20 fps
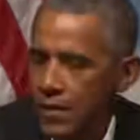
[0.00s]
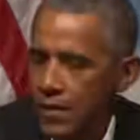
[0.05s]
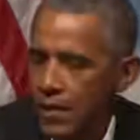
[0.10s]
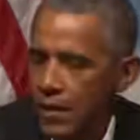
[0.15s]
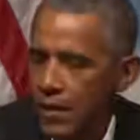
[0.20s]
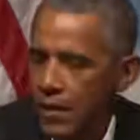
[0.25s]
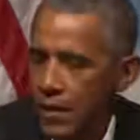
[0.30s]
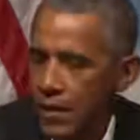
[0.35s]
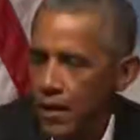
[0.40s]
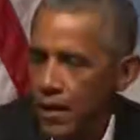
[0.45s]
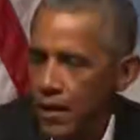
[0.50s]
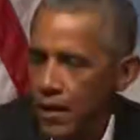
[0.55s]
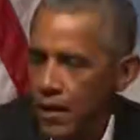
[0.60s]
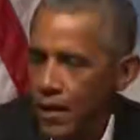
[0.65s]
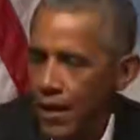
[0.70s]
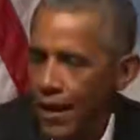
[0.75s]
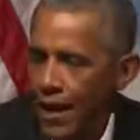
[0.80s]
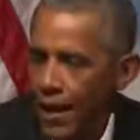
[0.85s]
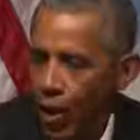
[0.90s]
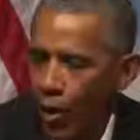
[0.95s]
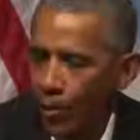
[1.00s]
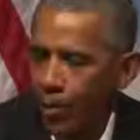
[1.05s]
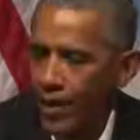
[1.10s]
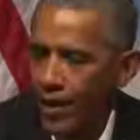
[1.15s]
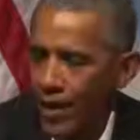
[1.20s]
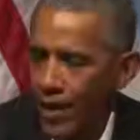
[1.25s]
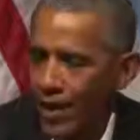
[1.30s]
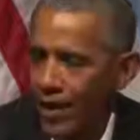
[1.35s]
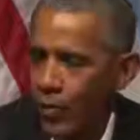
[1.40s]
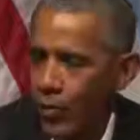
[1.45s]
to help
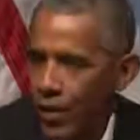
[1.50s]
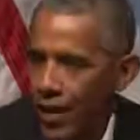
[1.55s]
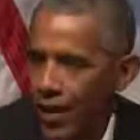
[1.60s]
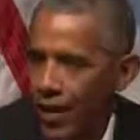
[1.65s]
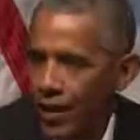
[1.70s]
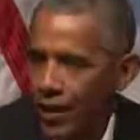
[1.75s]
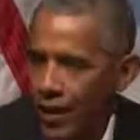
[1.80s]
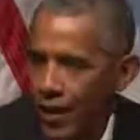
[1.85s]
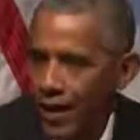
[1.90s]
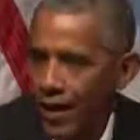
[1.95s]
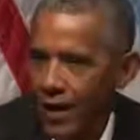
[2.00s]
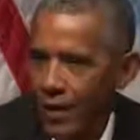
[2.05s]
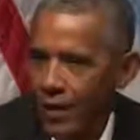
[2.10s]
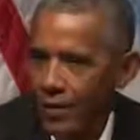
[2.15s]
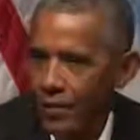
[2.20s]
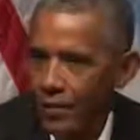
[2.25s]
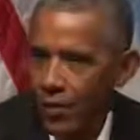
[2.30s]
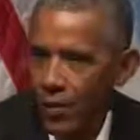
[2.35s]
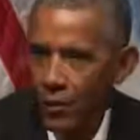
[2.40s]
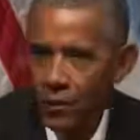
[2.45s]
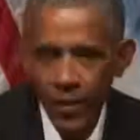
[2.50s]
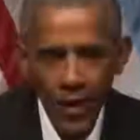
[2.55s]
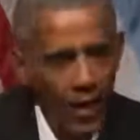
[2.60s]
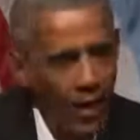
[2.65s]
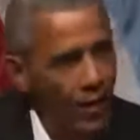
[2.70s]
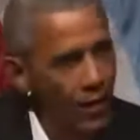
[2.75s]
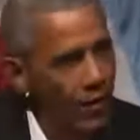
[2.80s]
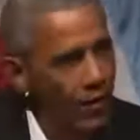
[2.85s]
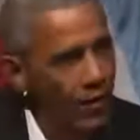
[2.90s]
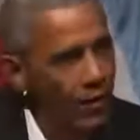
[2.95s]
in any way I can
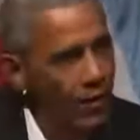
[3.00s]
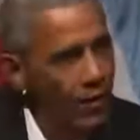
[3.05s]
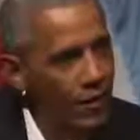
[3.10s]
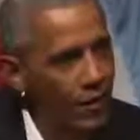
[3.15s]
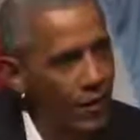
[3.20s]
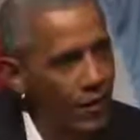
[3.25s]
prepare